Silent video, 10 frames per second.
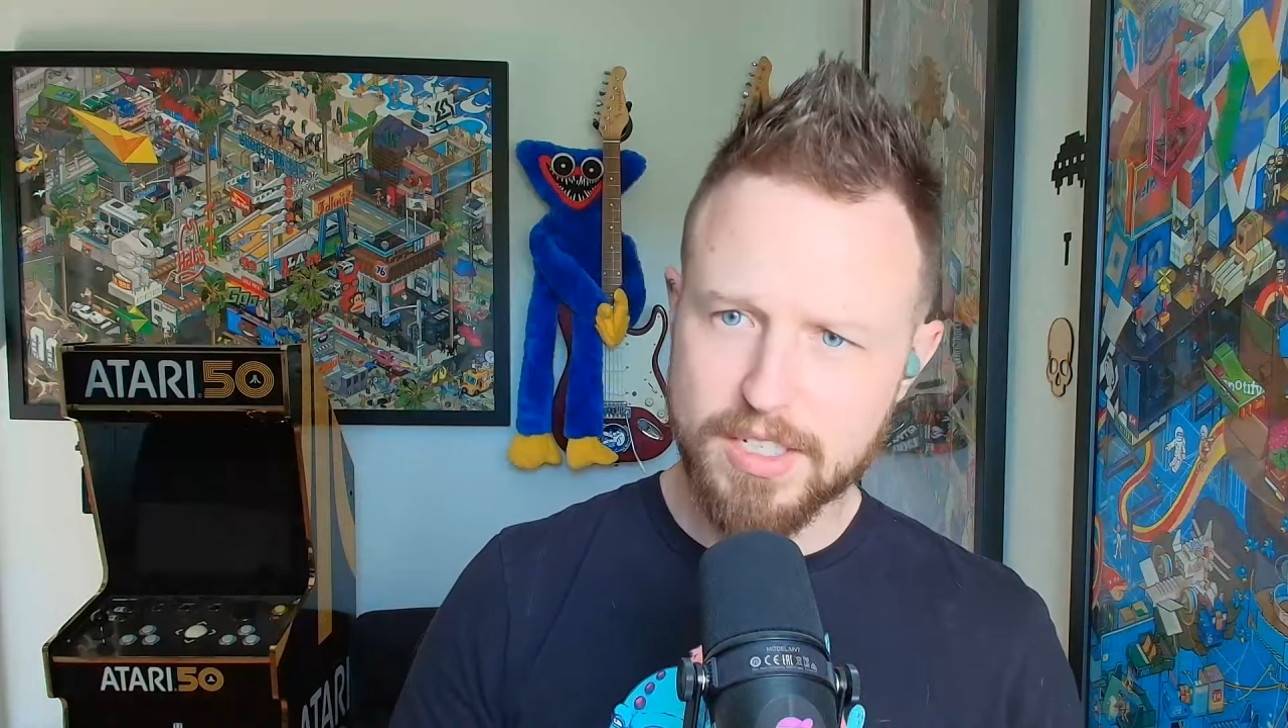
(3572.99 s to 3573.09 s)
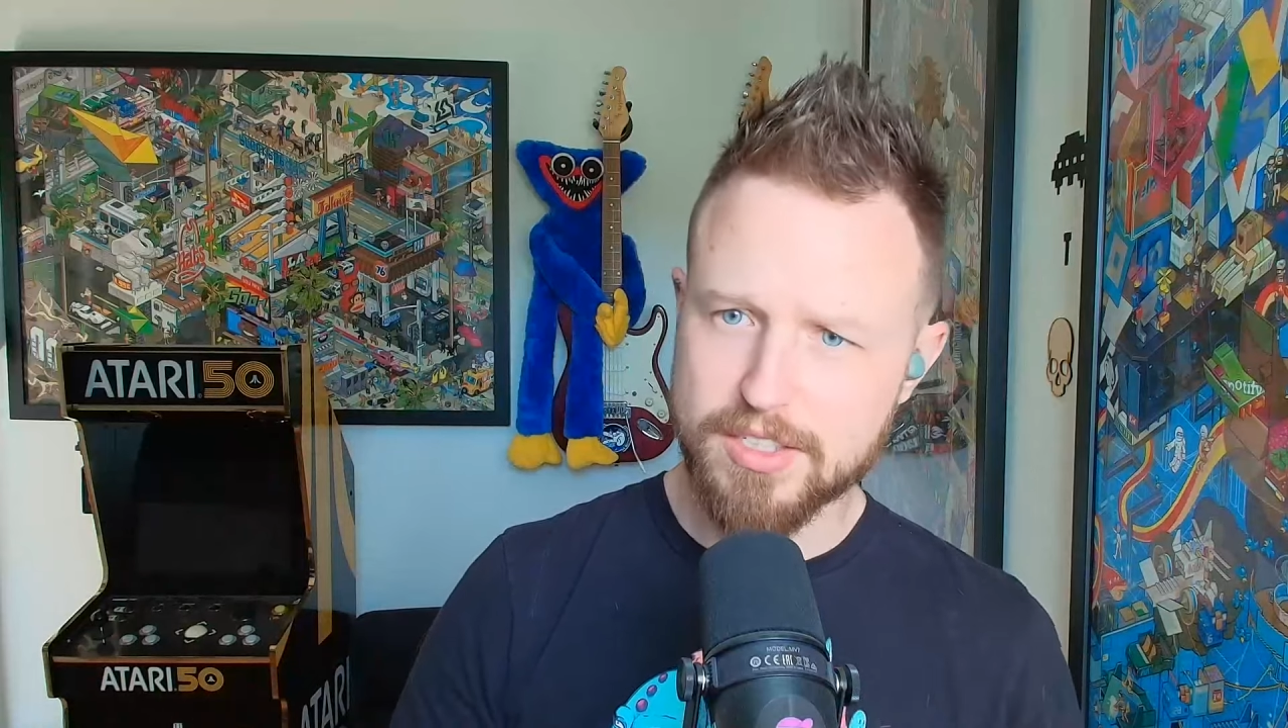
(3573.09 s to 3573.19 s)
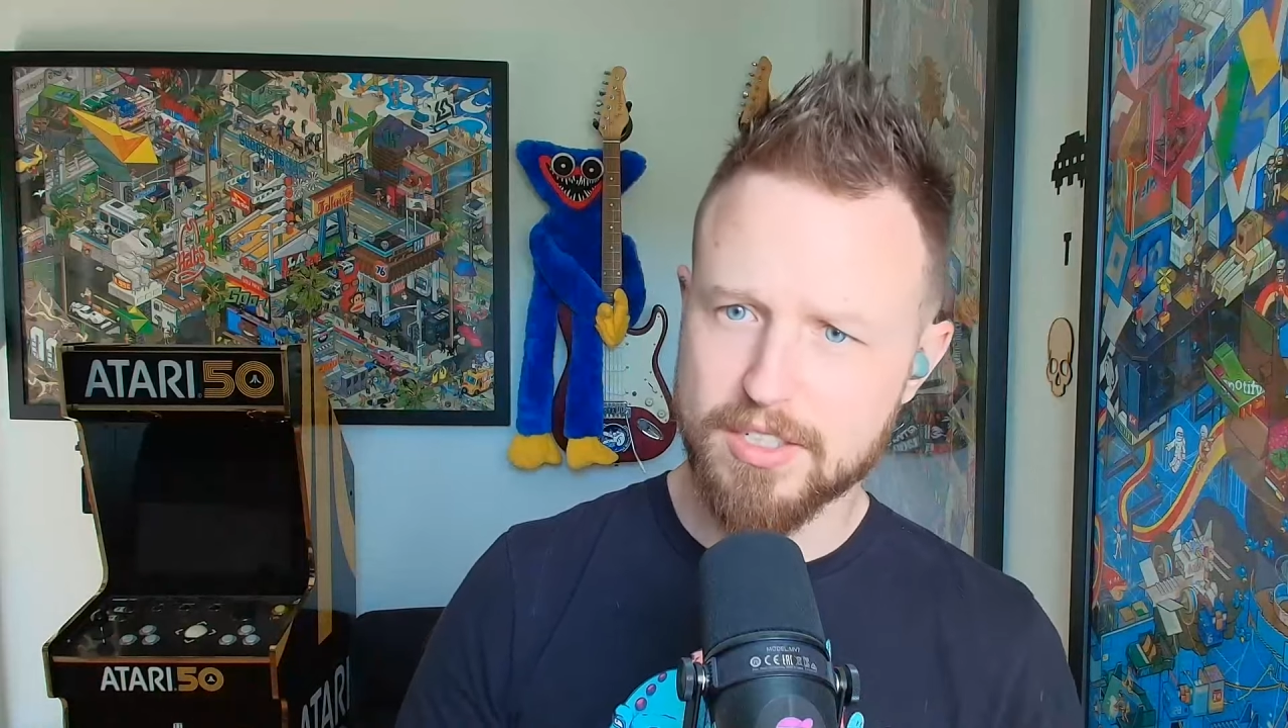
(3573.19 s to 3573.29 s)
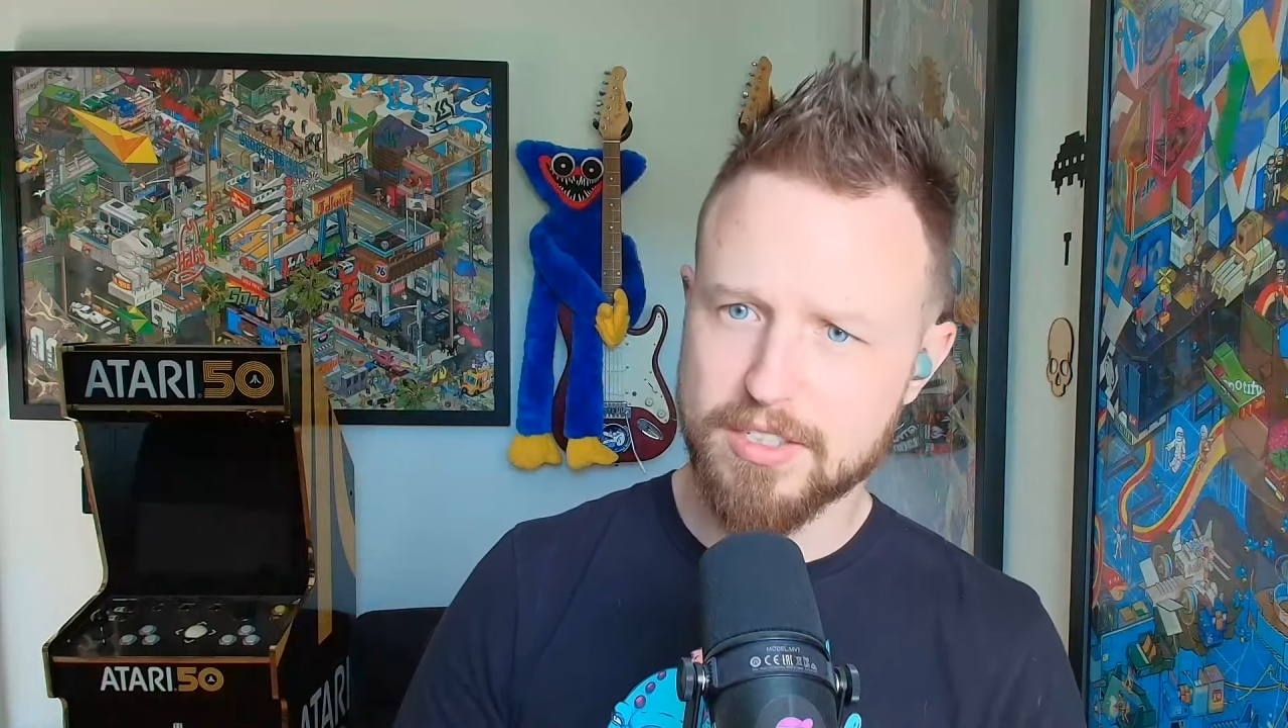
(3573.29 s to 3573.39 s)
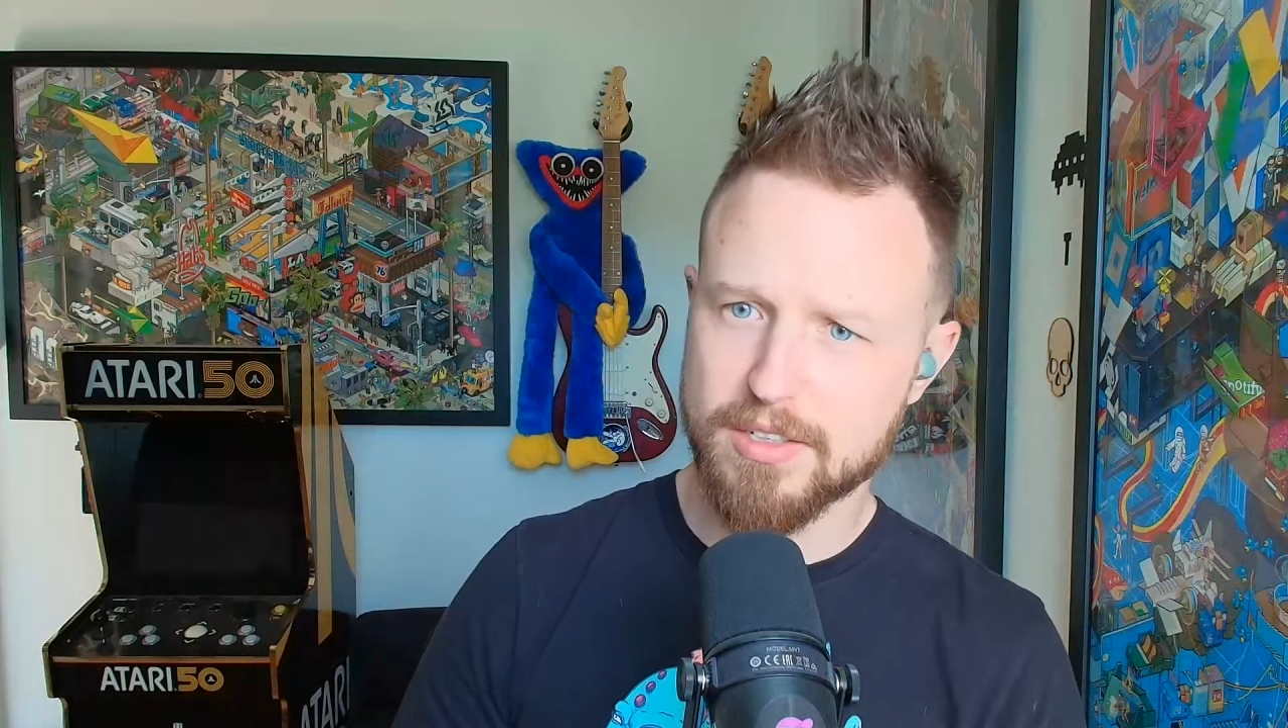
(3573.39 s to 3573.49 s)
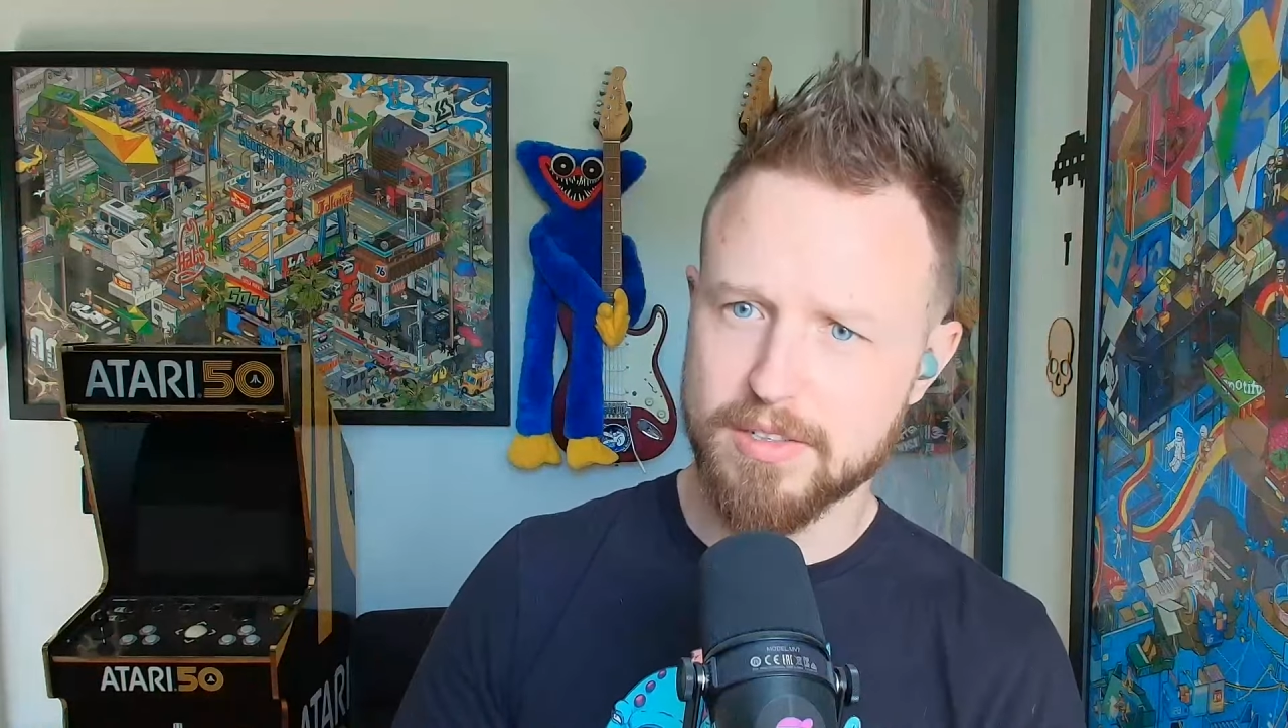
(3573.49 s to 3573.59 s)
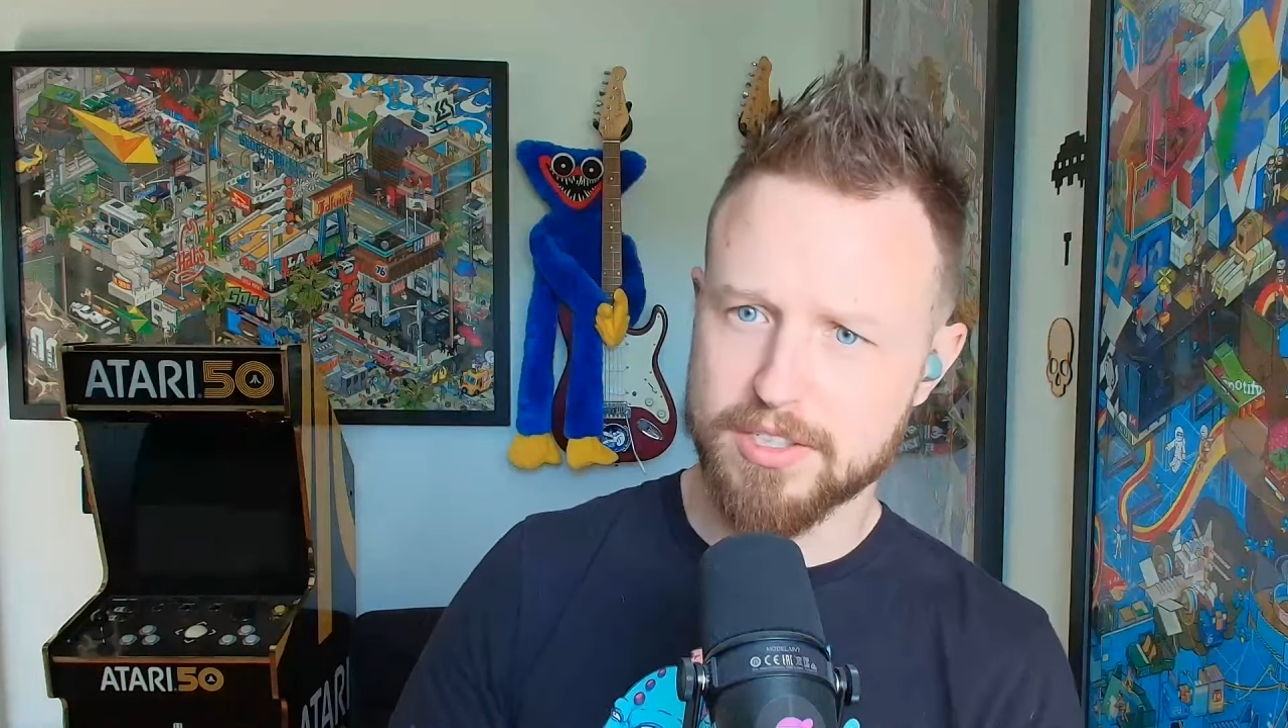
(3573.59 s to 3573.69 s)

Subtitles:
to